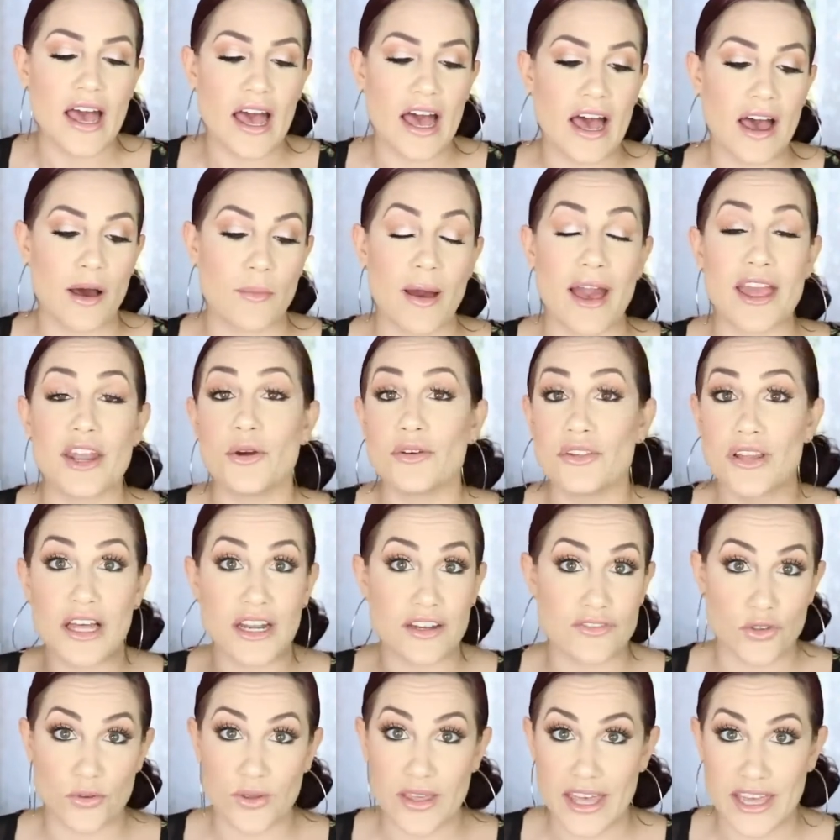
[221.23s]
I know a lot
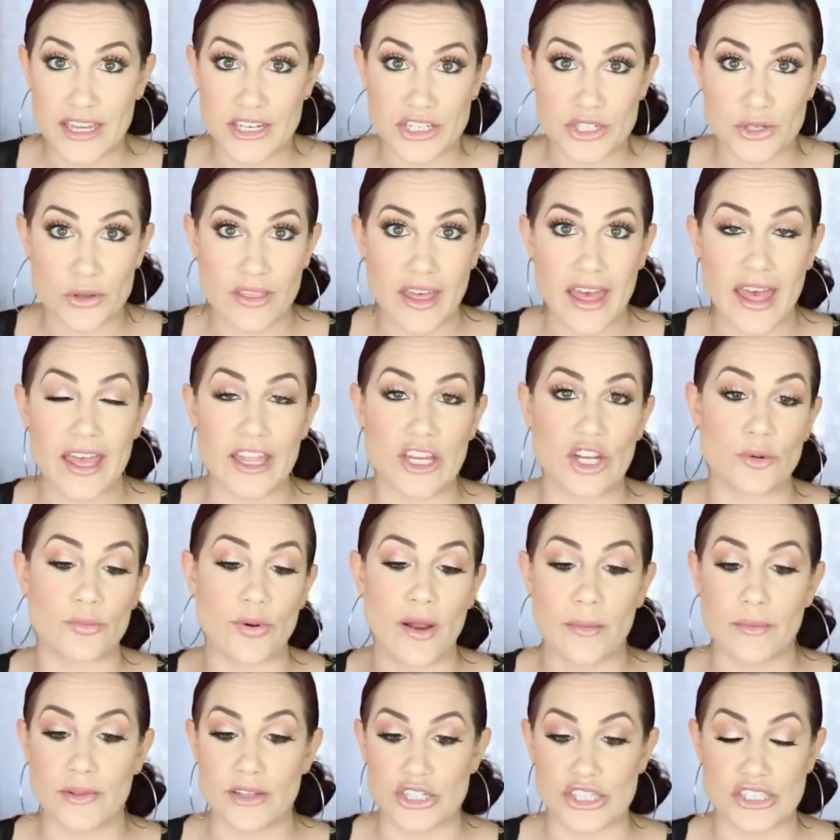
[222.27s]
of you can't do that and you're
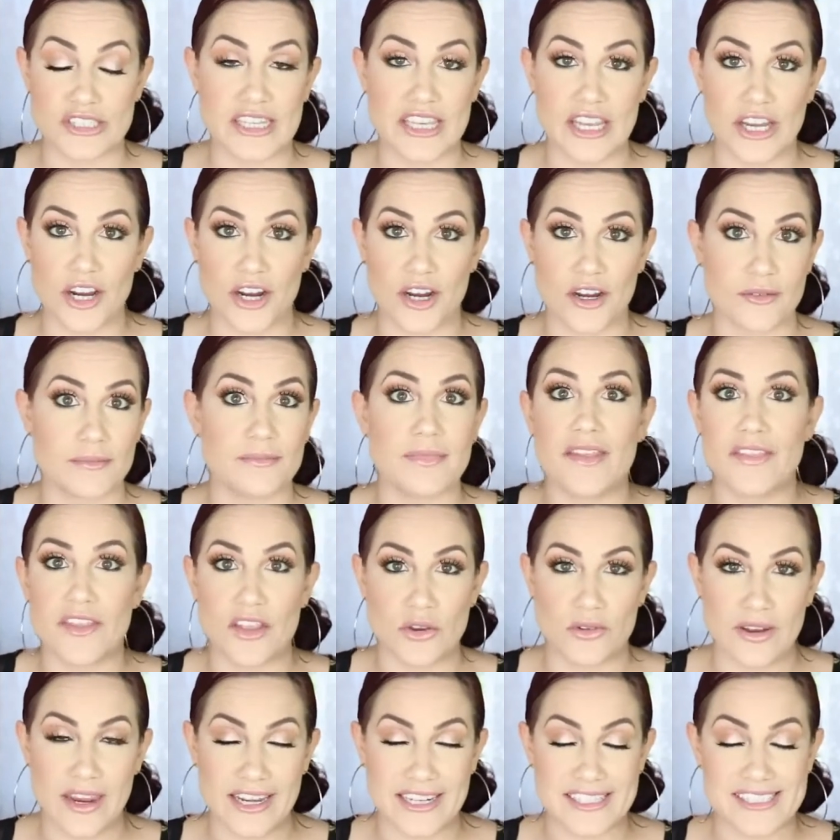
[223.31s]
probably just here in the
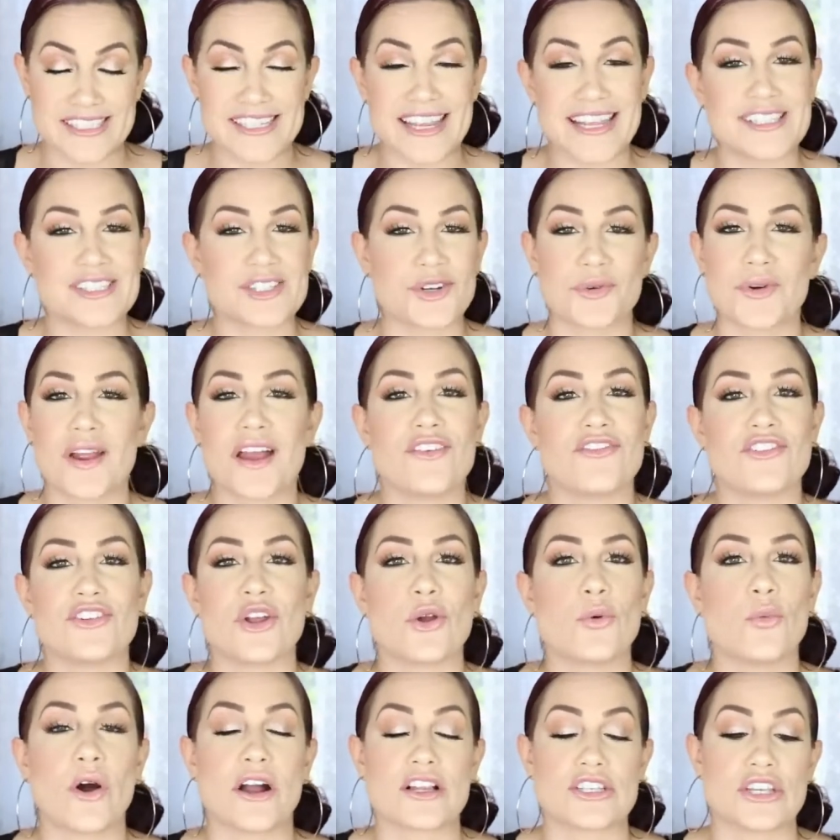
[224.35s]
United States or wherever
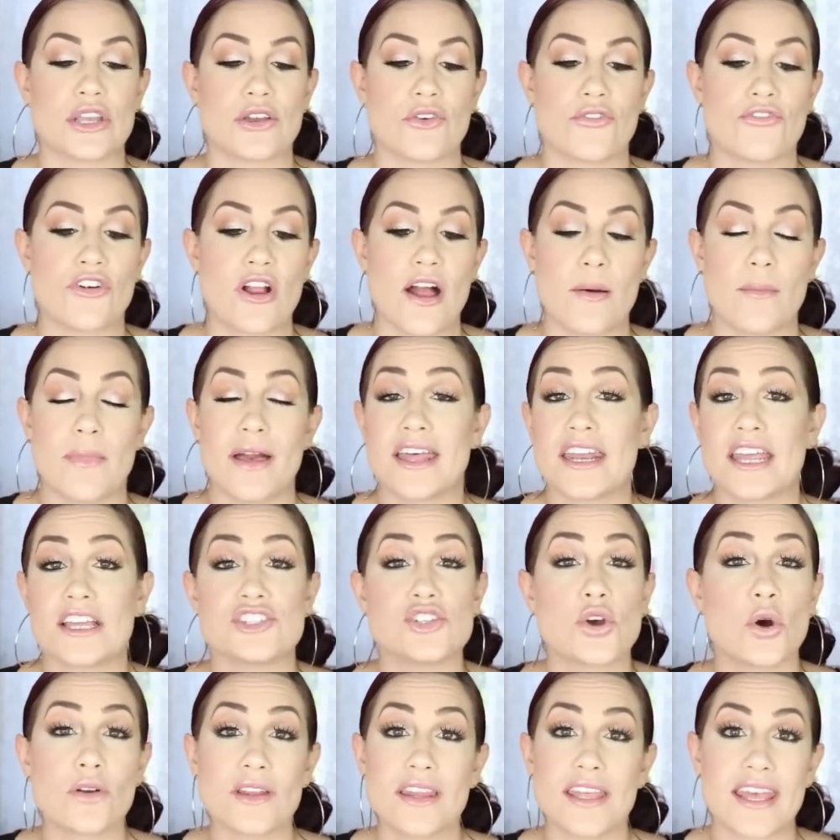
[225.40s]
you're watching from, and I
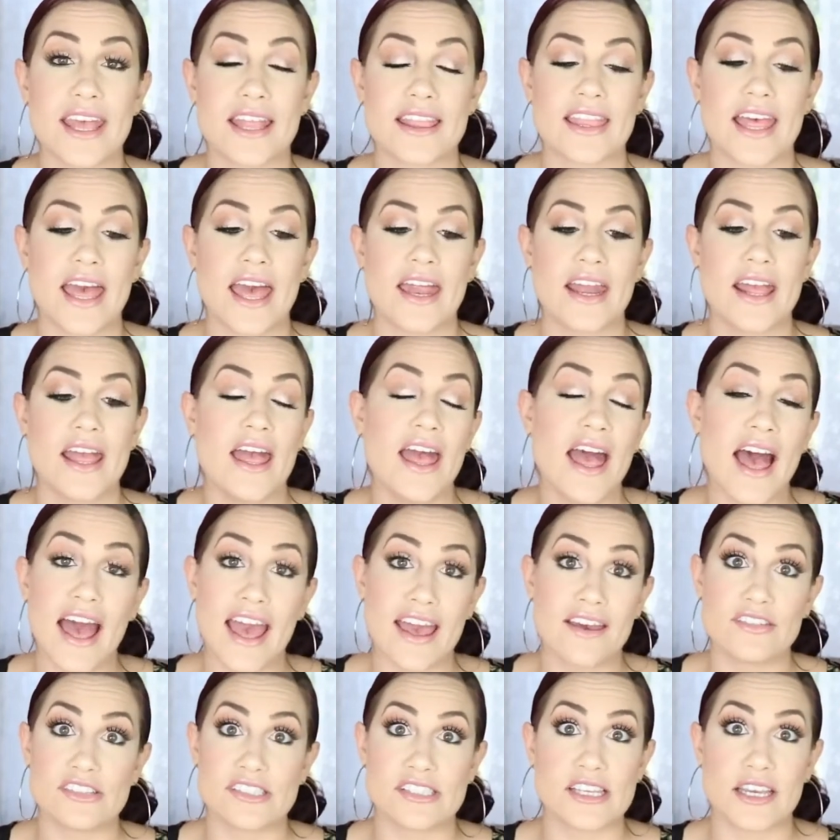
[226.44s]
totally get that. I
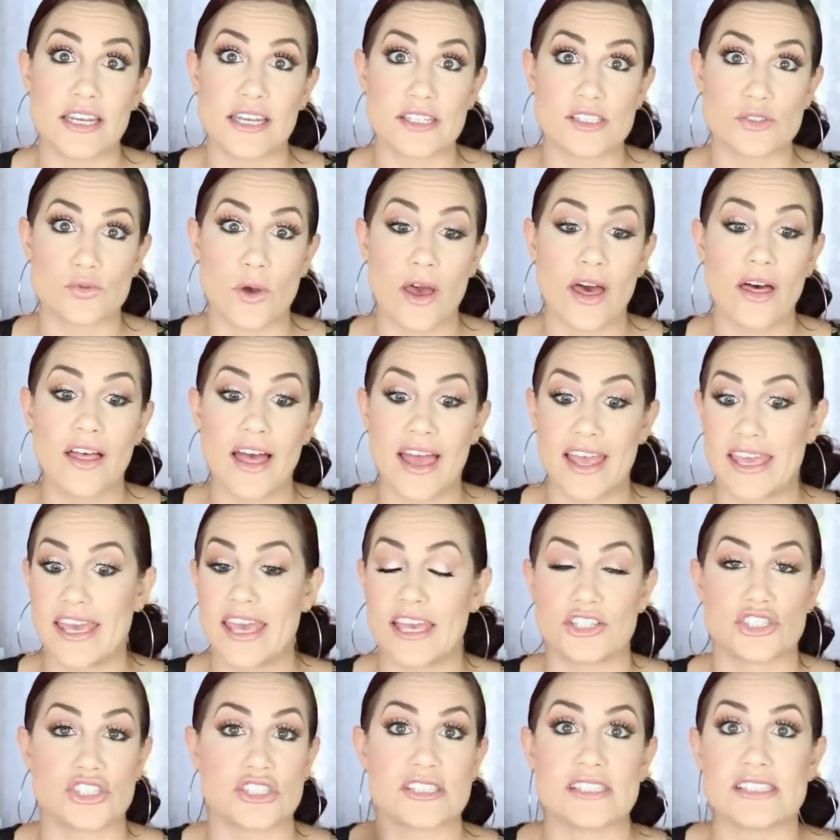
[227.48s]
have a son as well. I
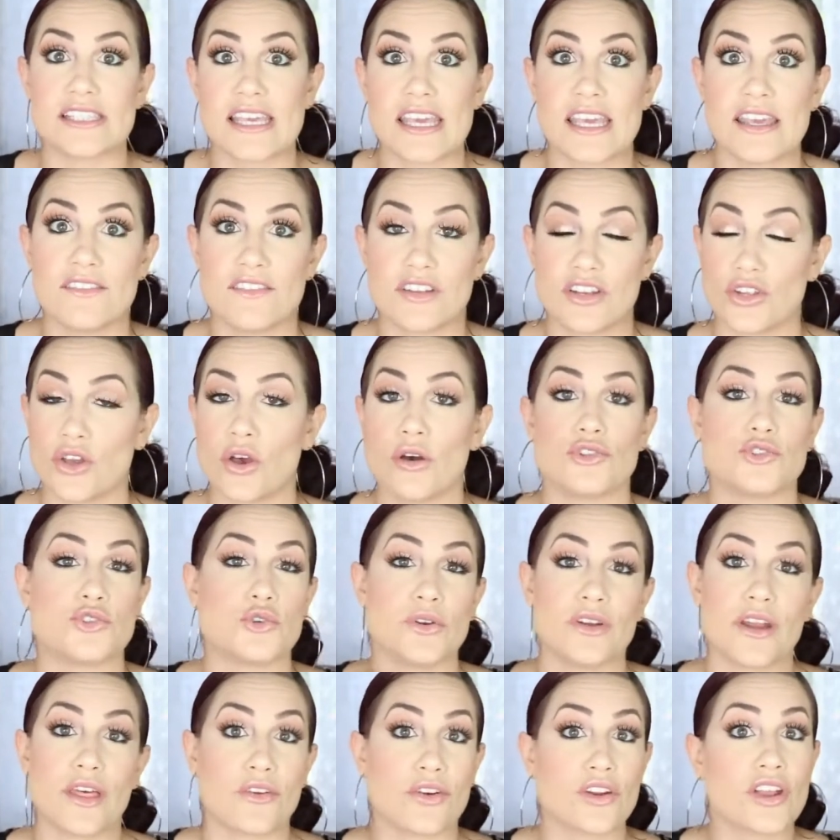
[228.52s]
can't just leave and go to
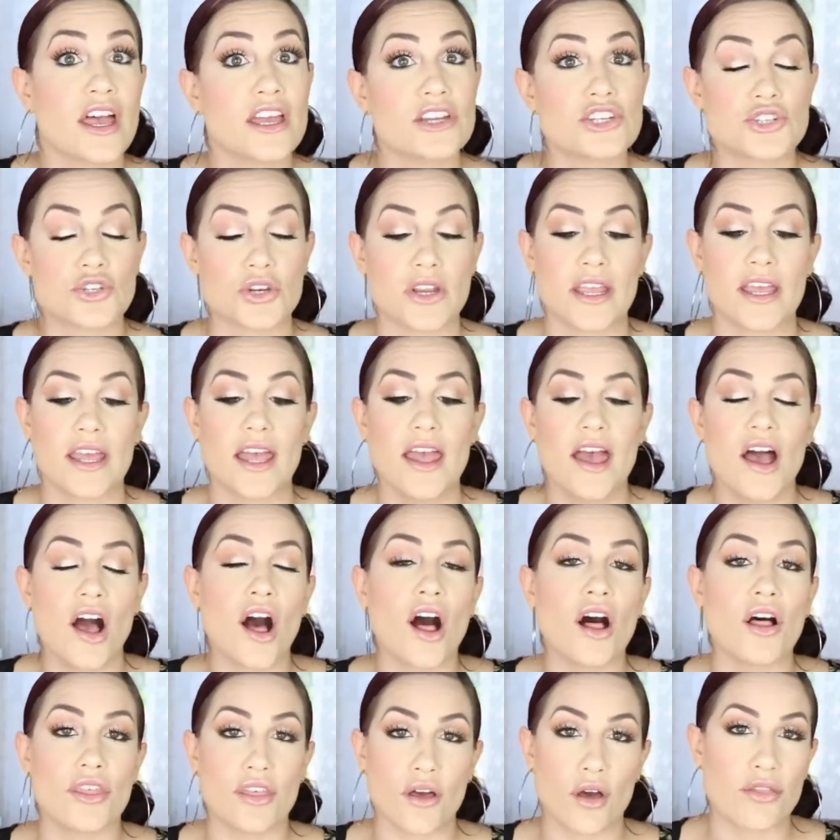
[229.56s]
another country,
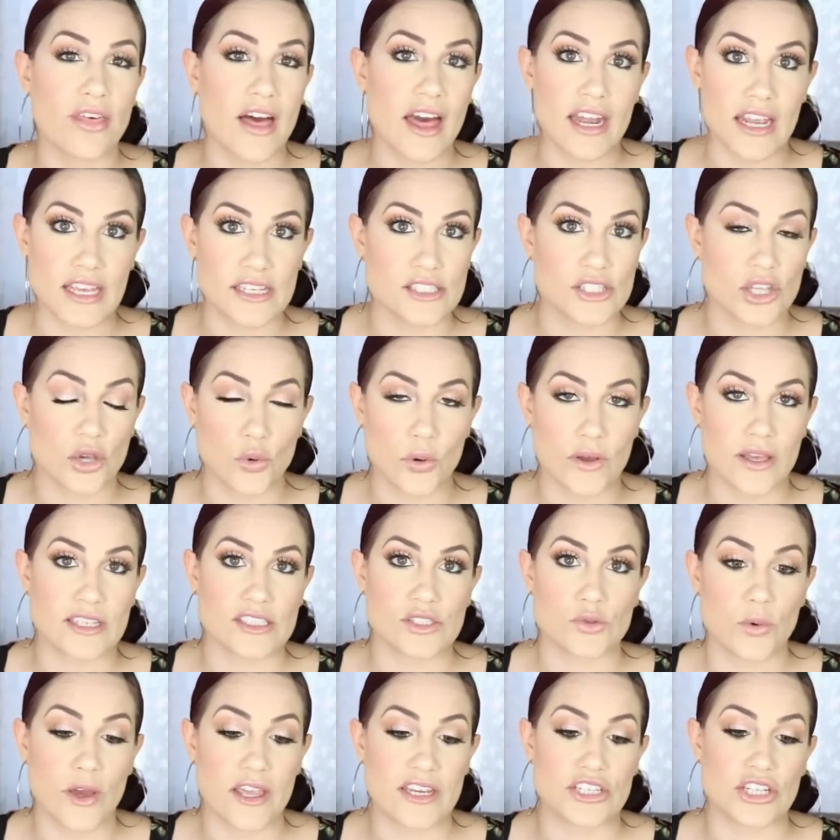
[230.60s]
although that is the
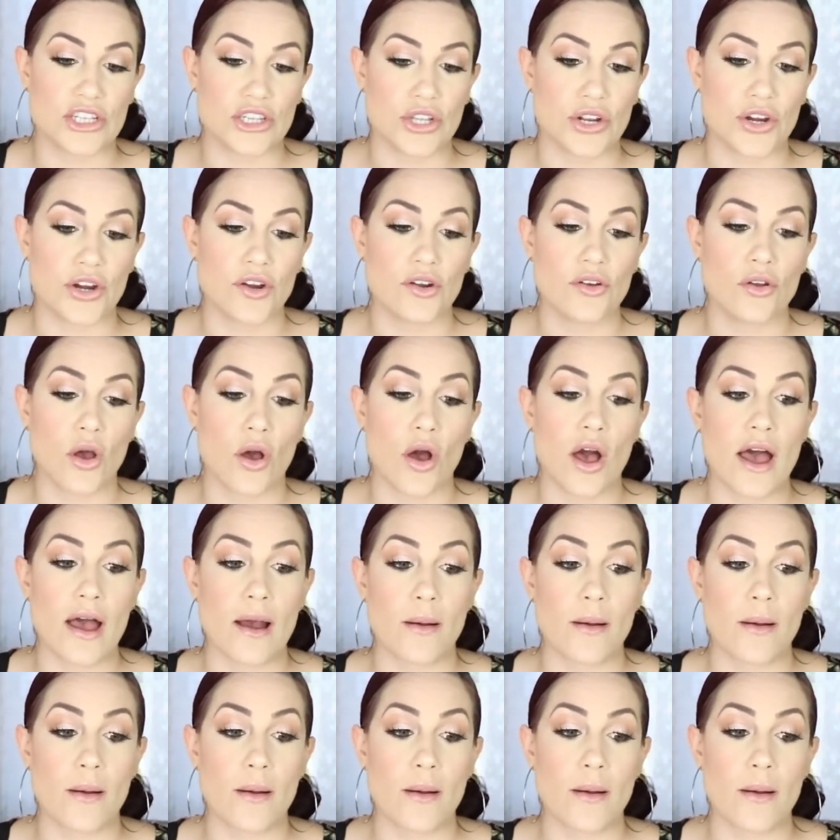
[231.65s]
quickest way to learn.